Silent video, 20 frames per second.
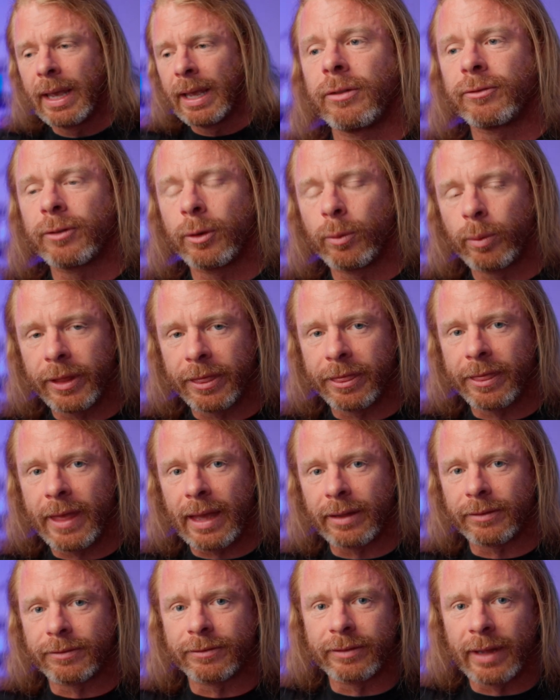So with
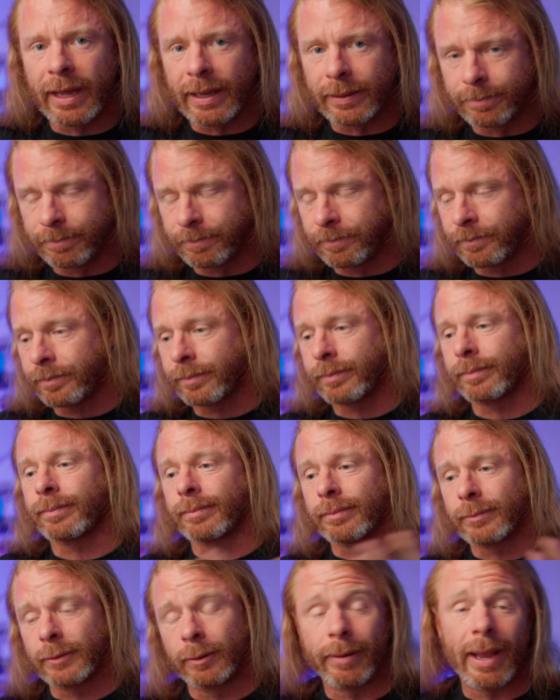that said,
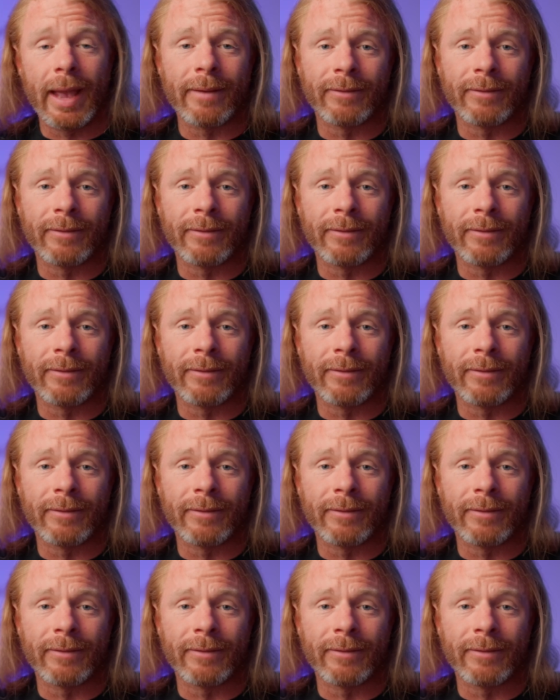we